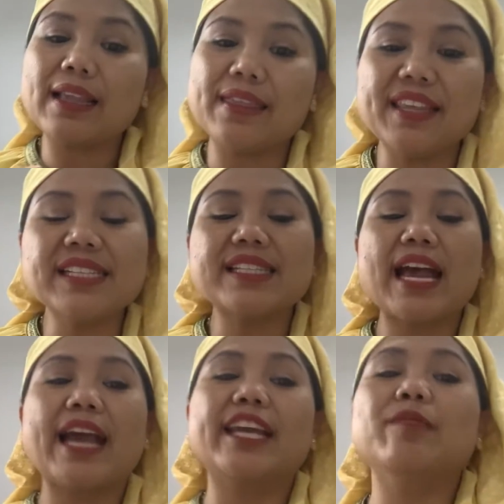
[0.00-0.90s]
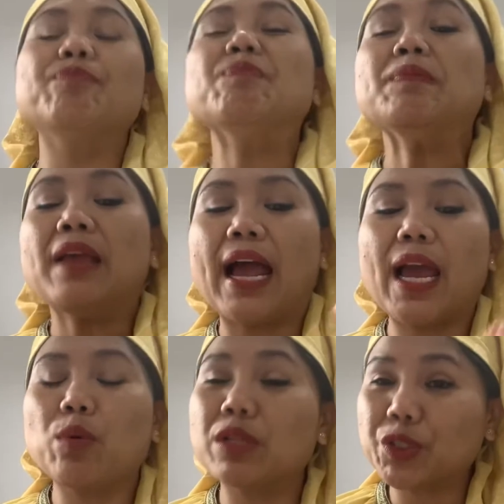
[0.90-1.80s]
This time,
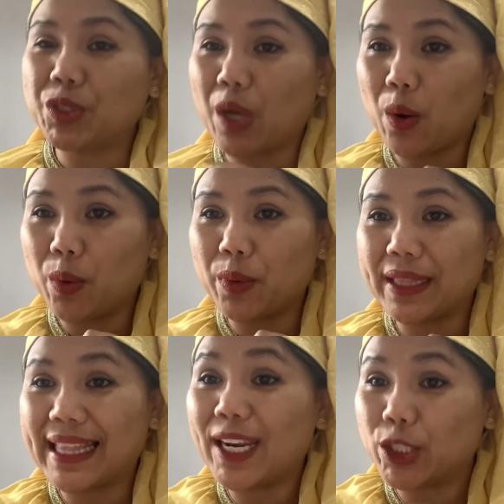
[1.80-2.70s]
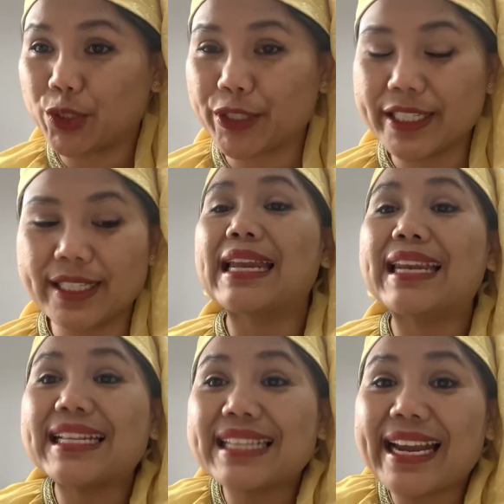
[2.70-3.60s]
I will show the letters.
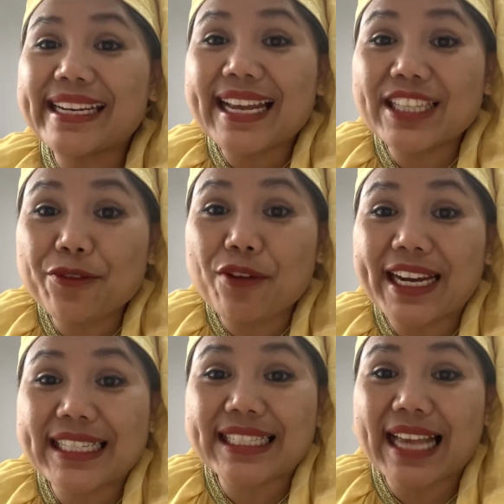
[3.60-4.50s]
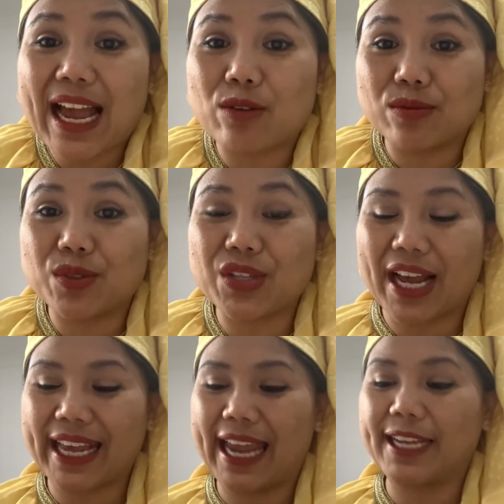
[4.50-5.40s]
Let's identify the sounds,
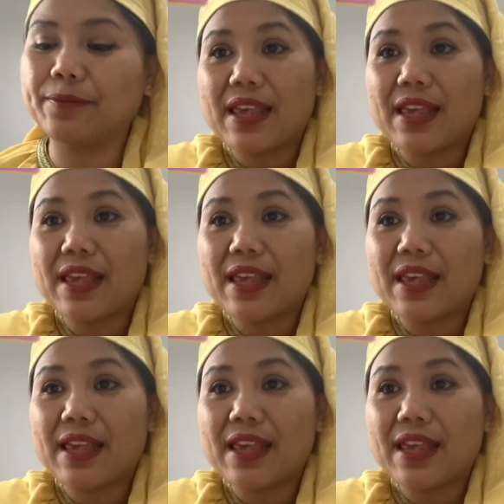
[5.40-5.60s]
okay?